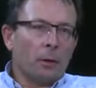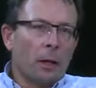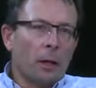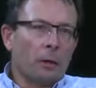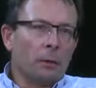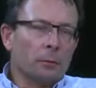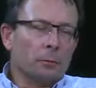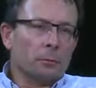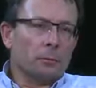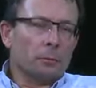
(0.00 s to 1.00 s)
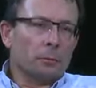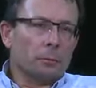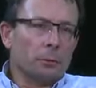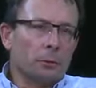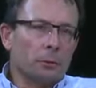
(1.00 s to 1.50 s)
how
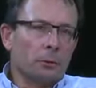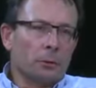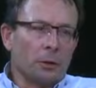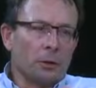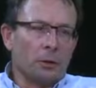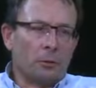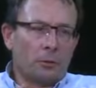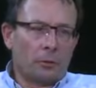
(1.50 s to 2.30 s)
do you think the